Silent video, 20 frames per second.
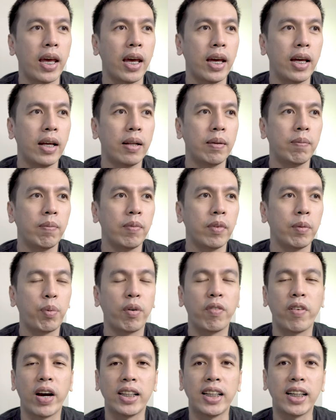and
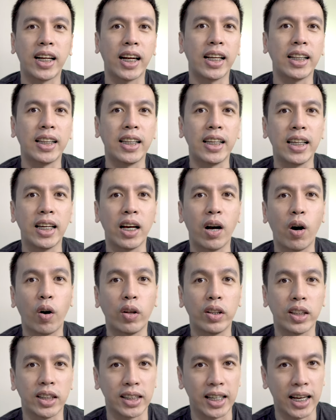providing an idea
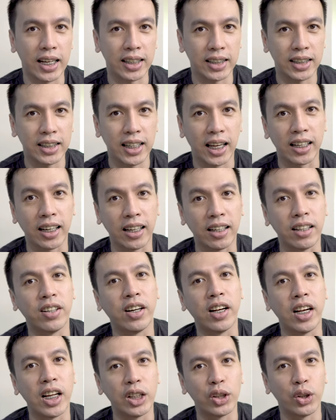on the sizes and in
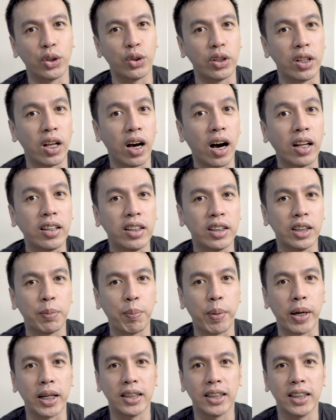relation to the other
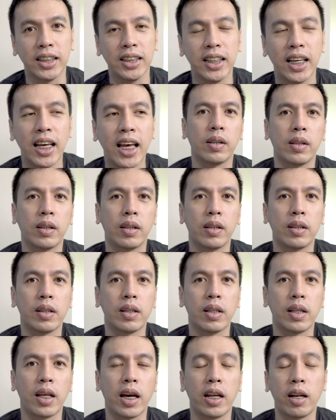spaces,
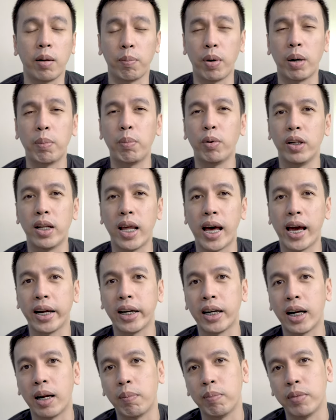and a bubble
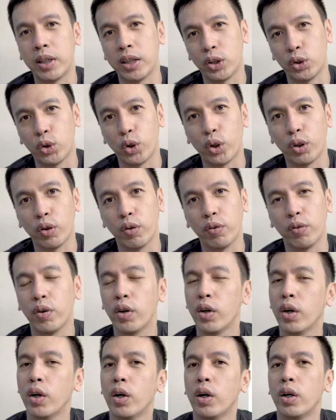diagram that sort of
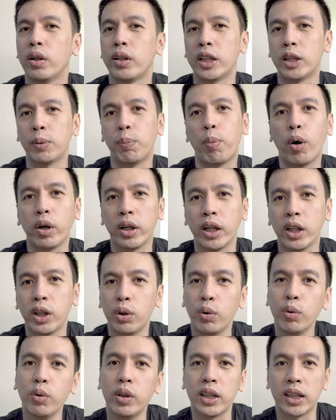transported
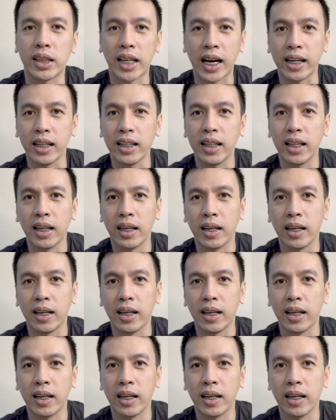to the site,